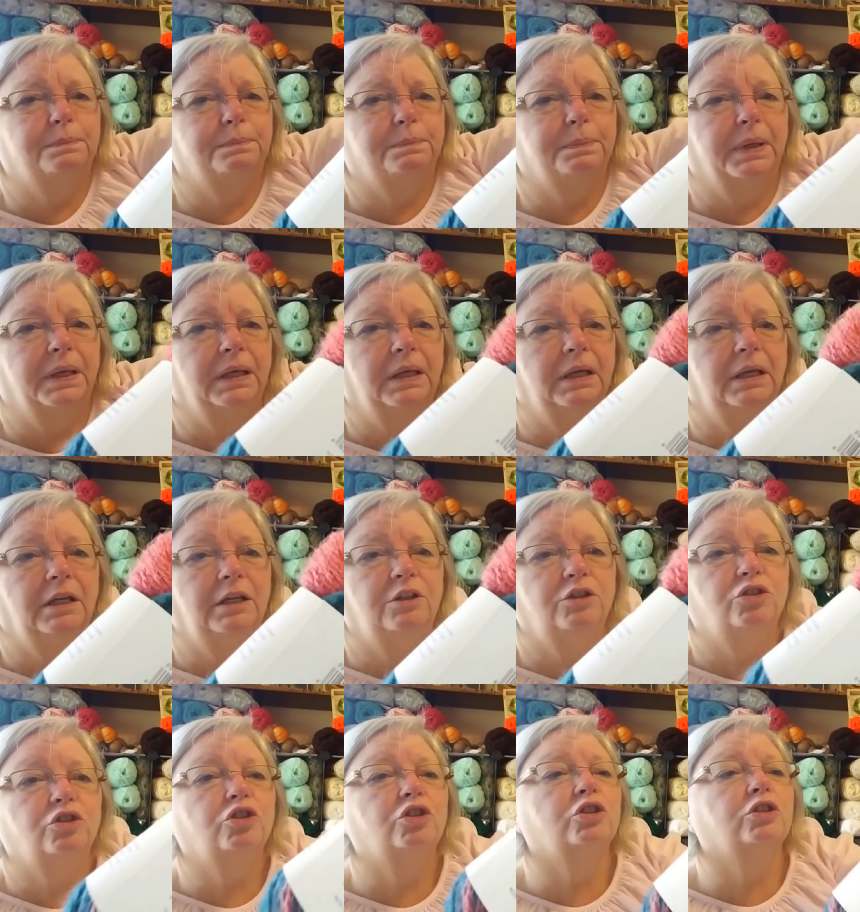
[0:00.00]

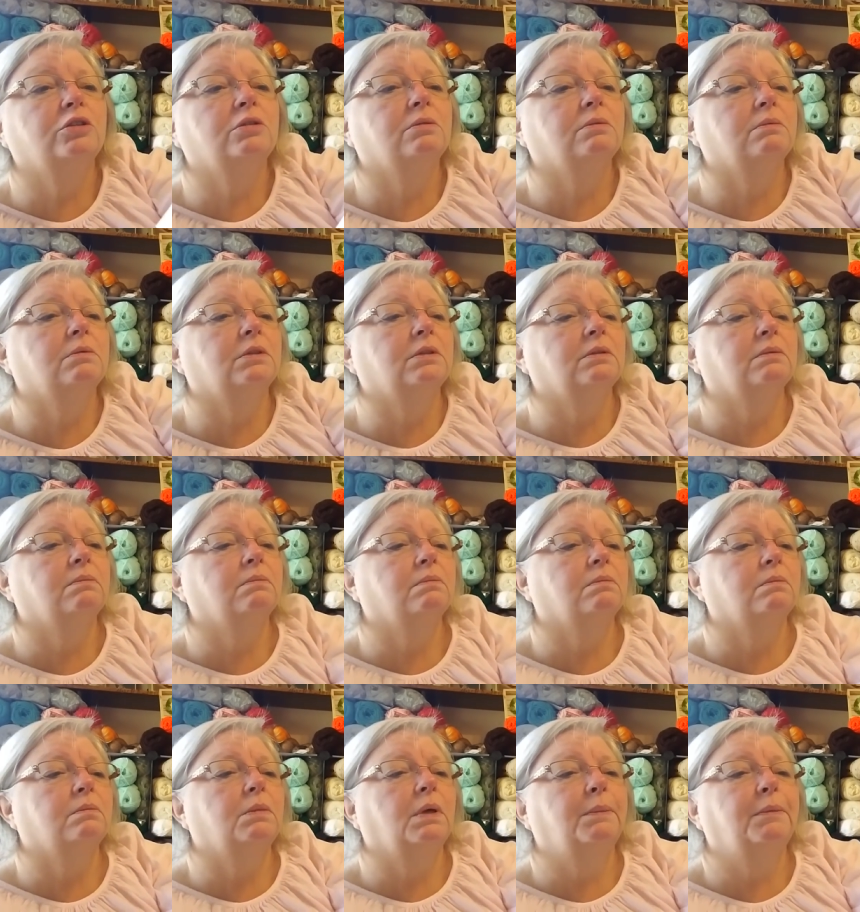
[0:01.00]
peach, well,
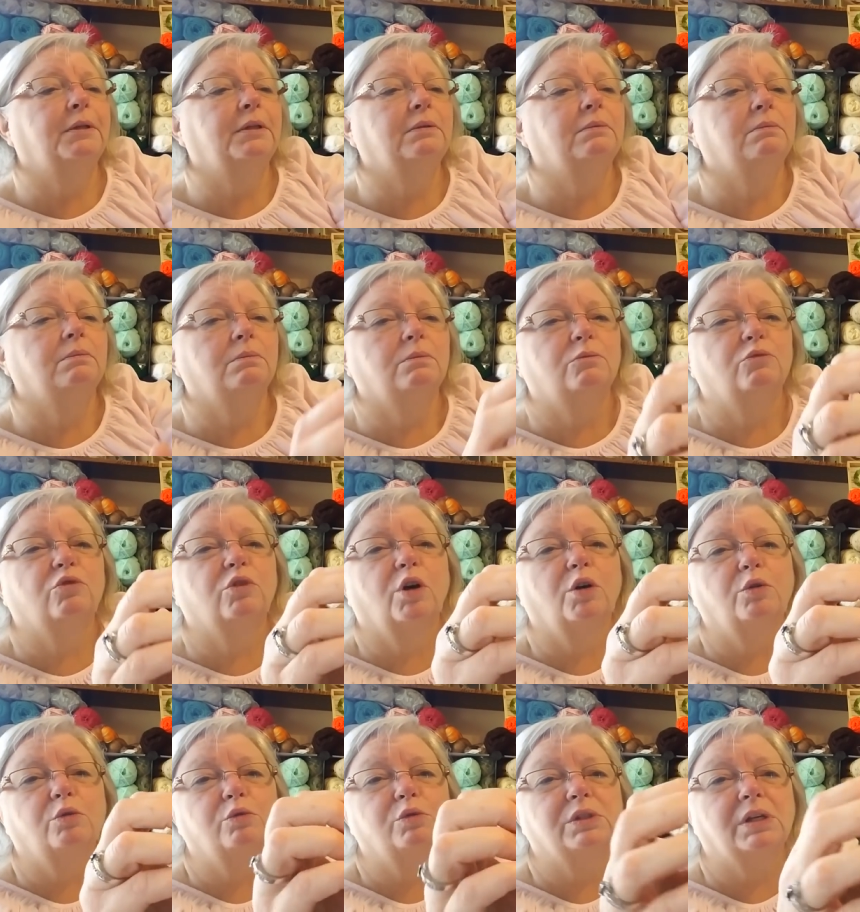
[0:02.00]
maybe
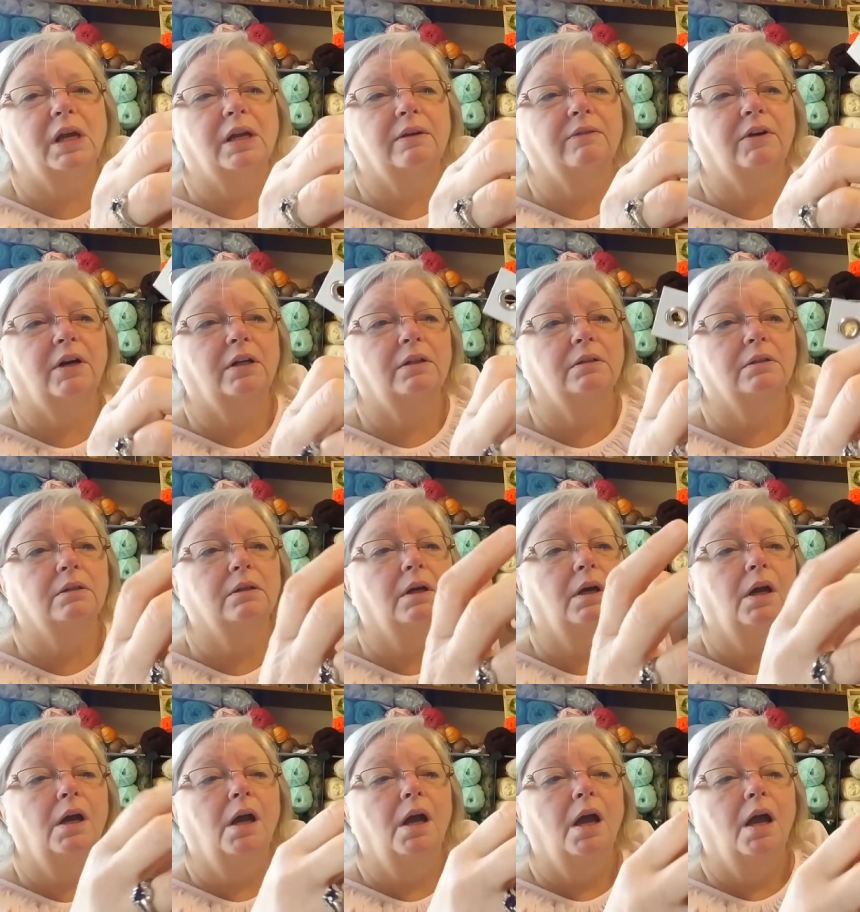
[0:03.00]
rose kind of color,
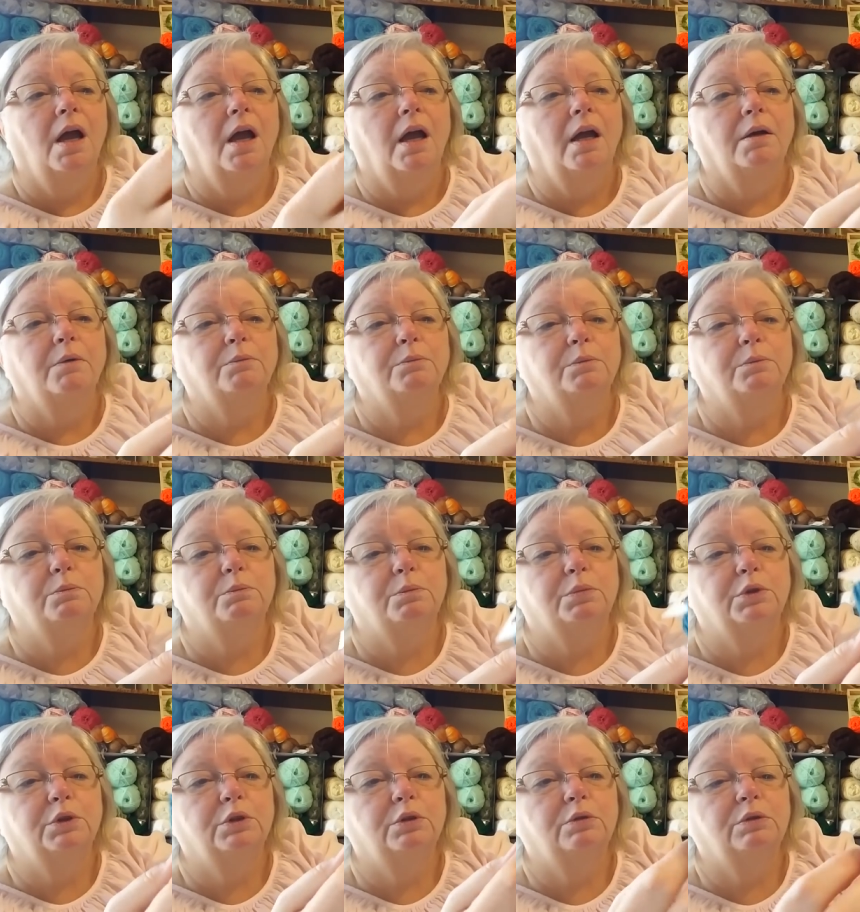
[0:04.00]

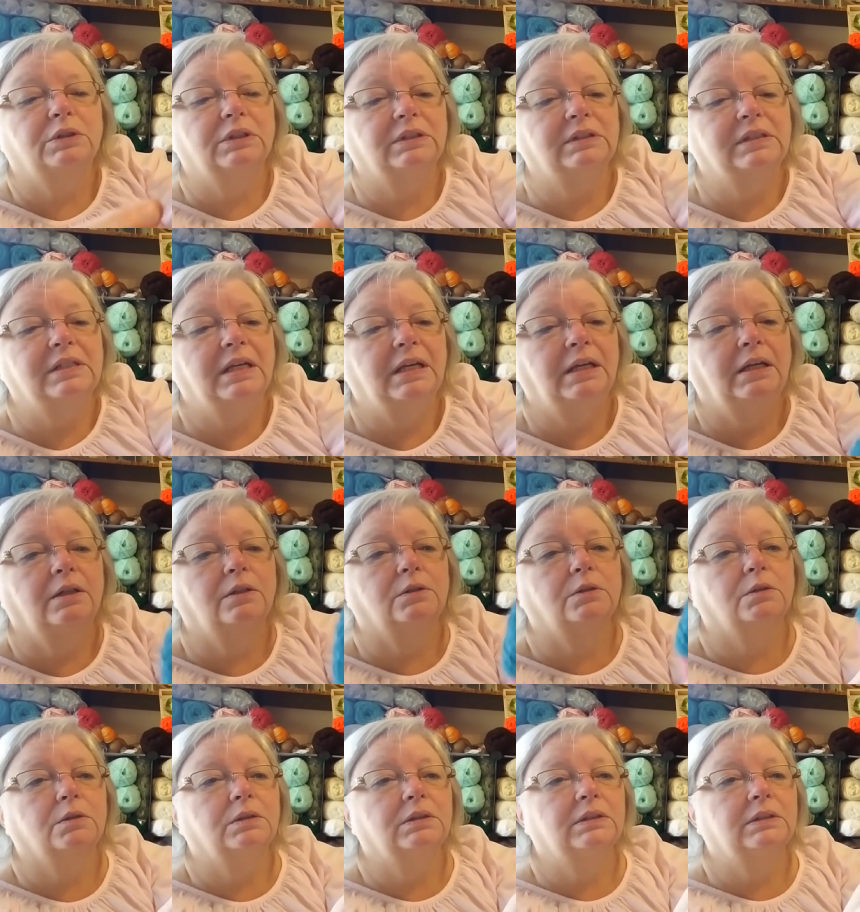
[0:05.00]
blues and
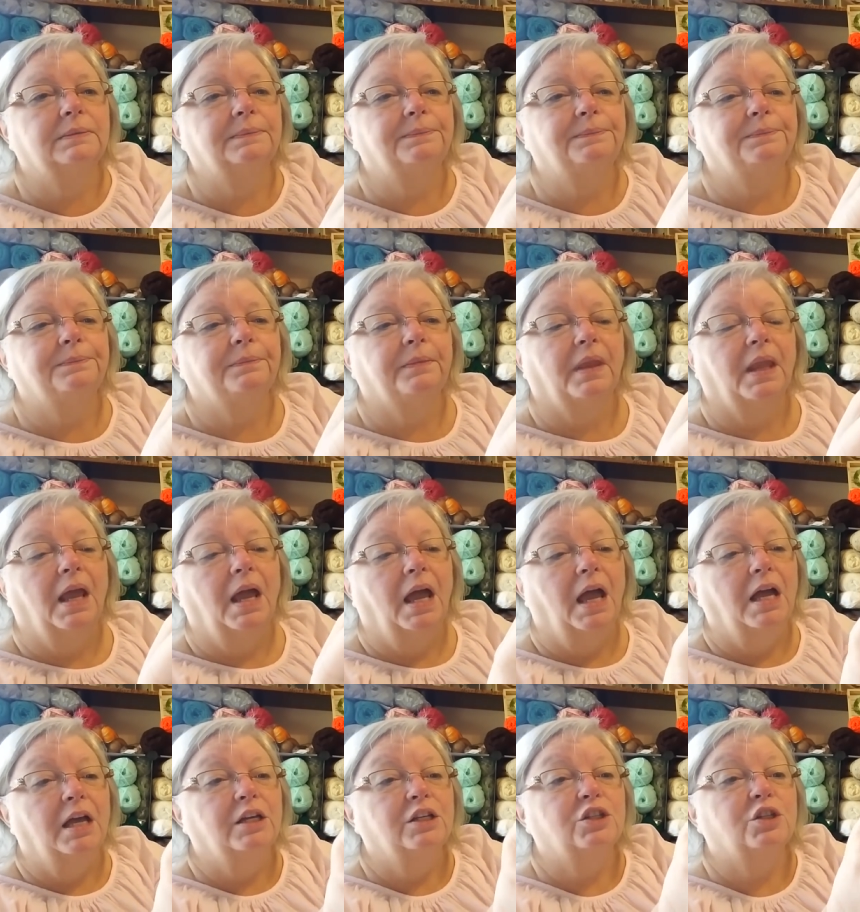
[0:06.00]
teals.
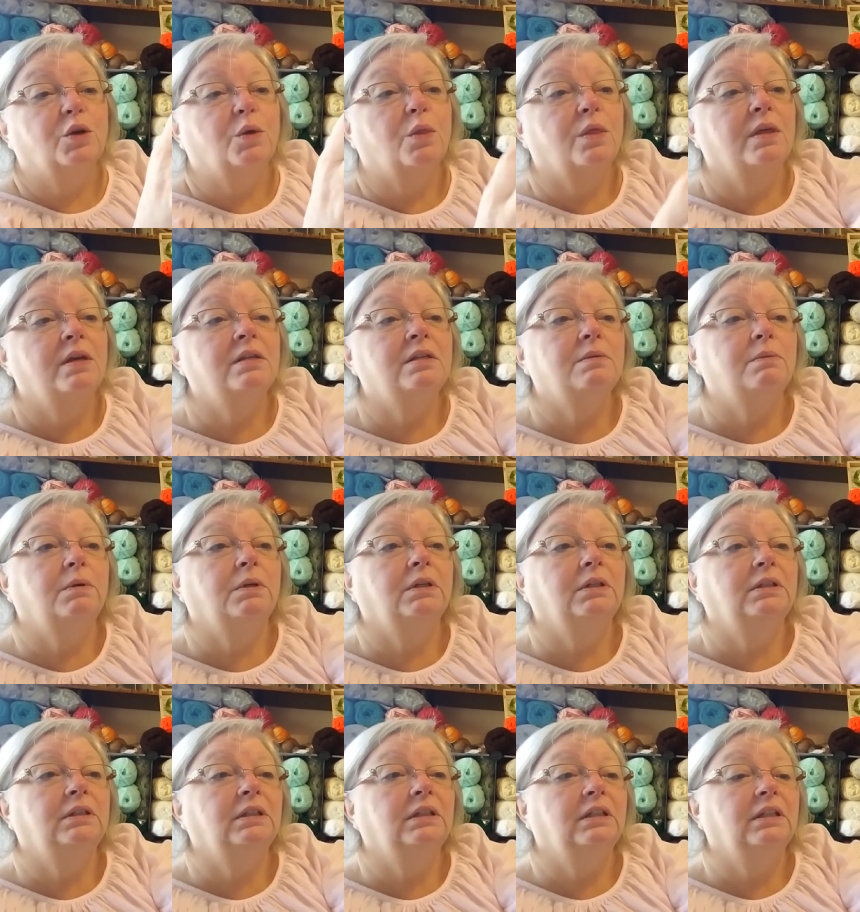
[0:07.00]
So this
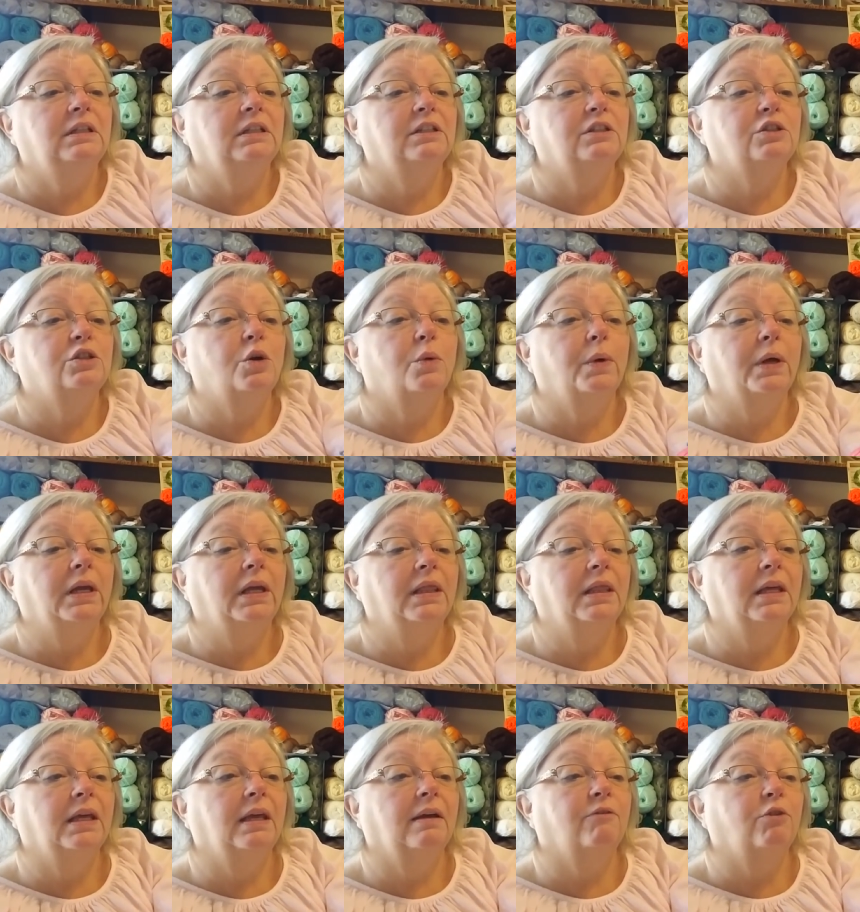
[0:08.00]
one is going in
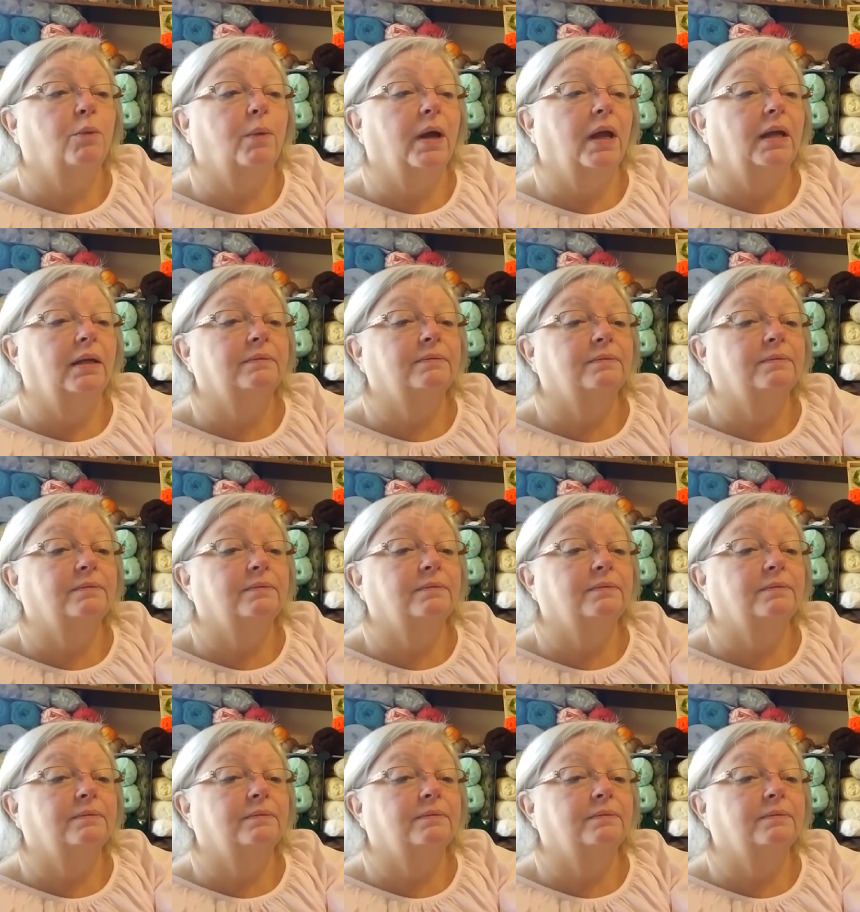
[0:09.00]
the giveaway.